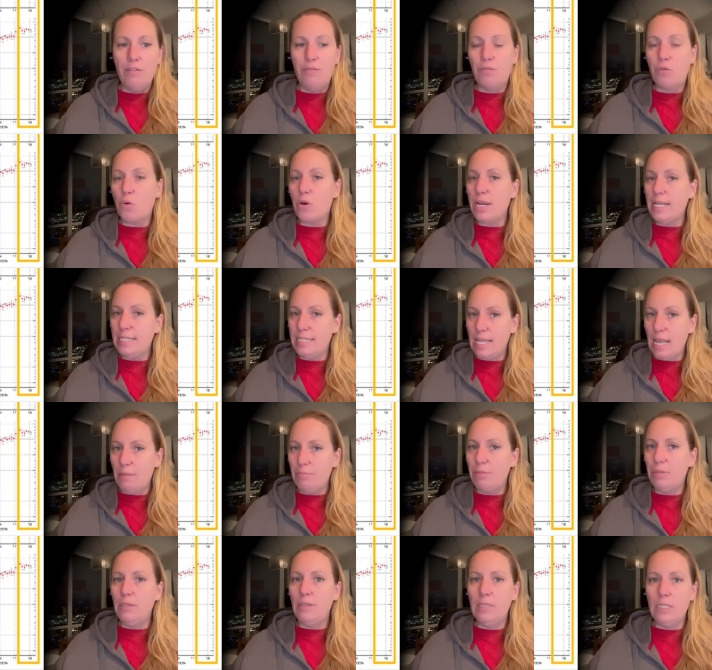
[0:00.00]
For
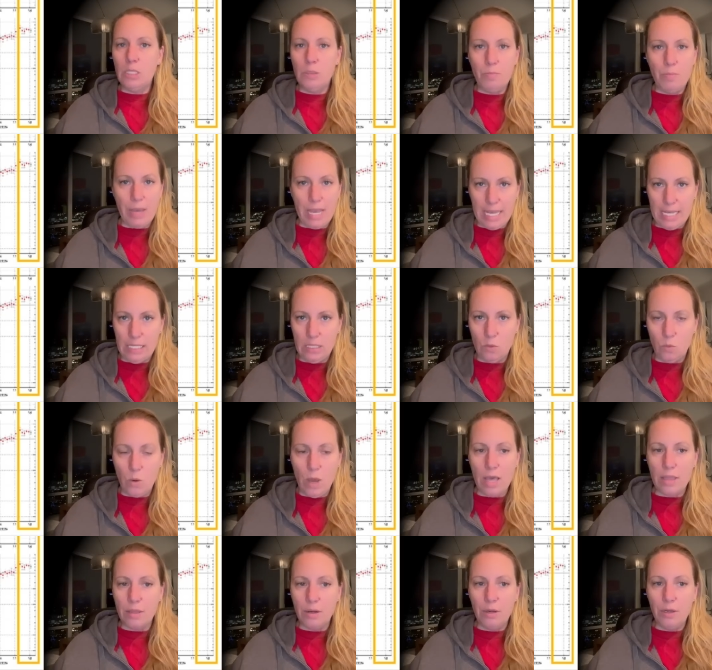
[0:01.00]
example, space
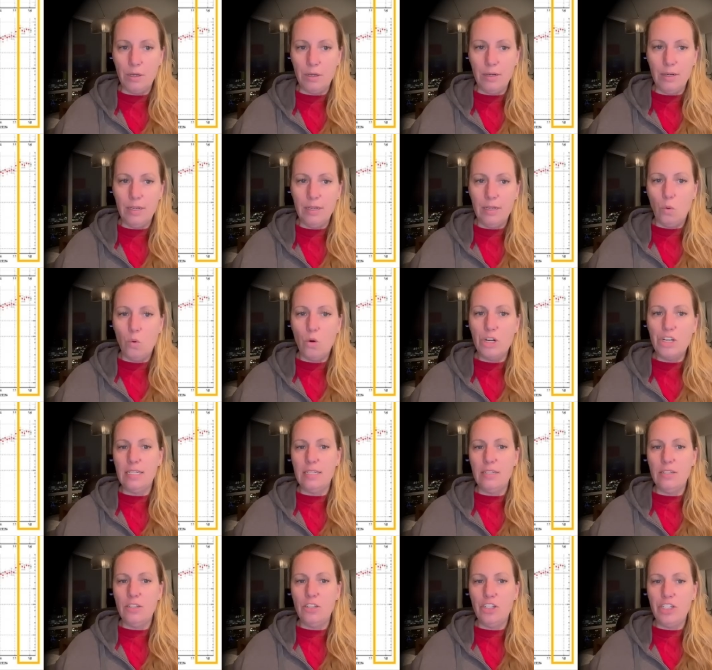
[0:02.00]
weather or
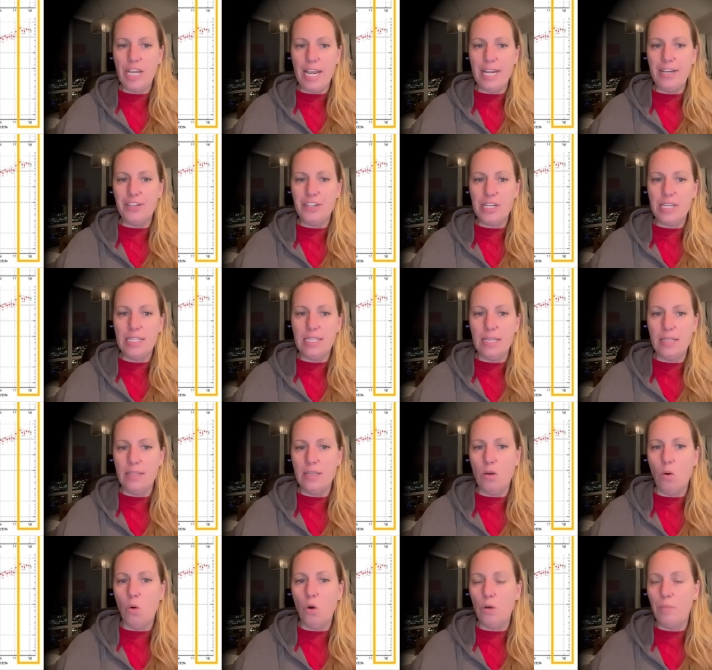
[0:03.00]
changes in
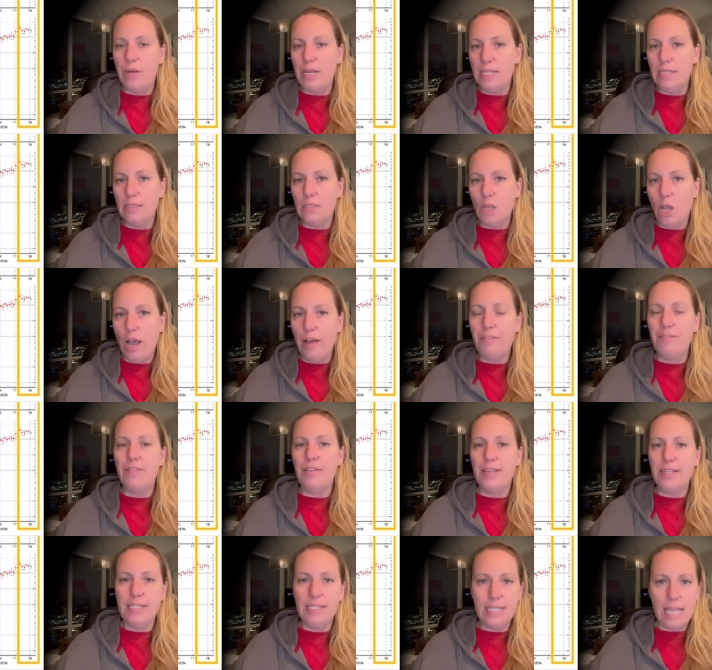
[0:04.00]
the orbits of
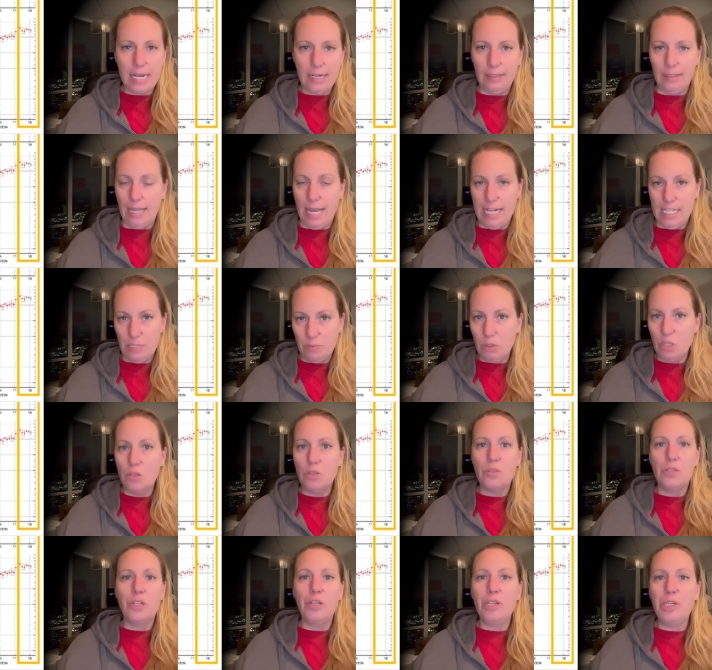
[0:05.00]
satellites
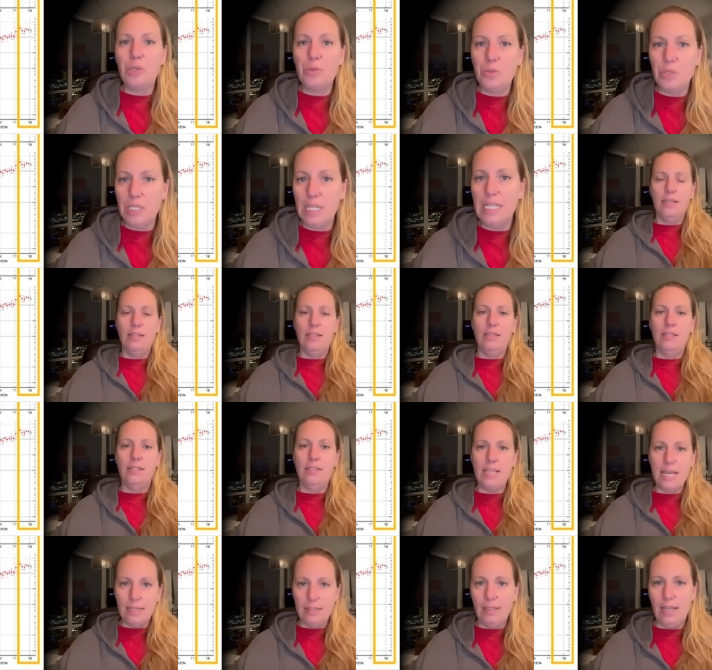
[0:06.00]
because they're using
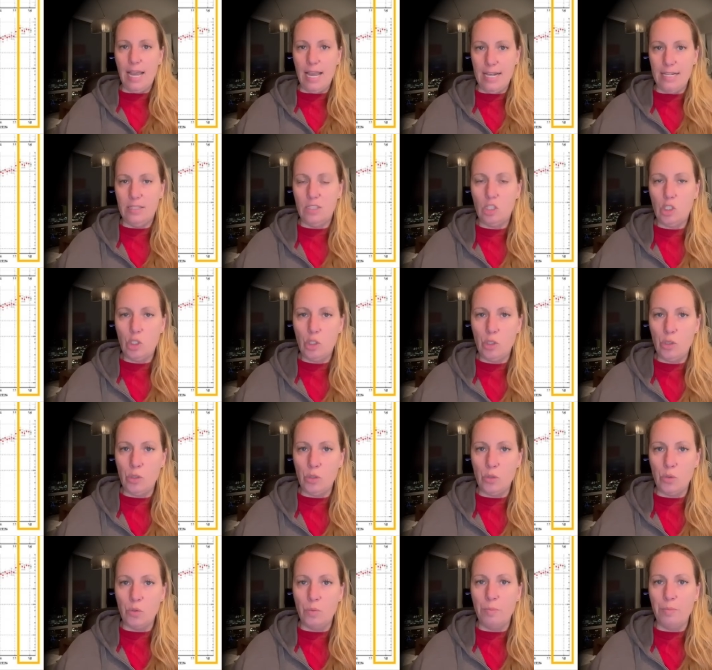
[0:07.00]
satellites
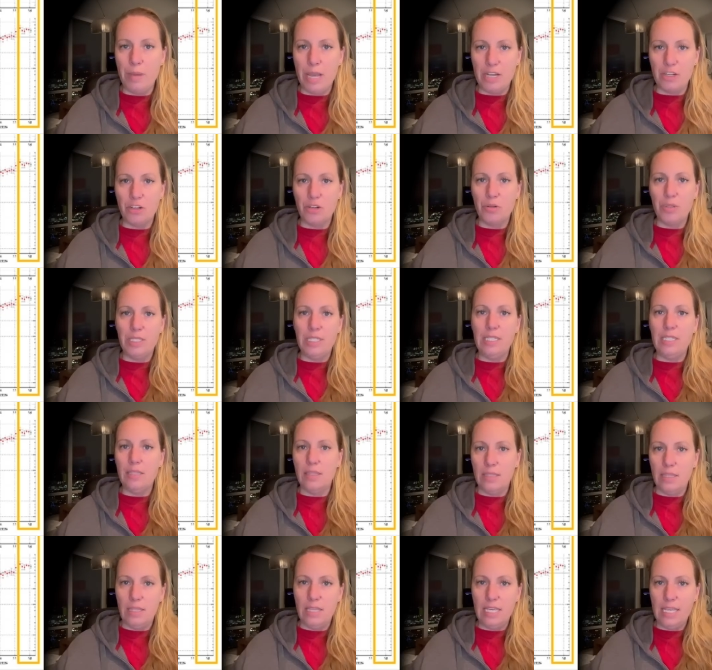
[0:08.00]
to measure
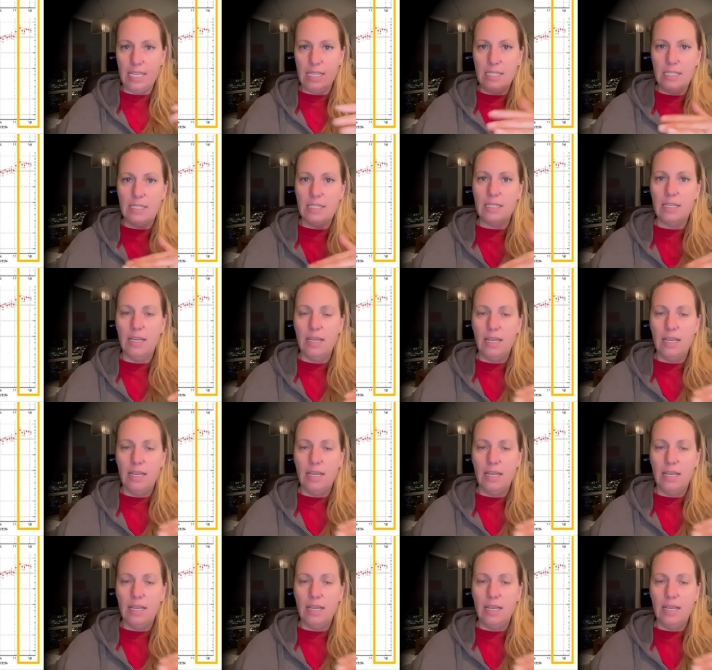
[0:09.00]
these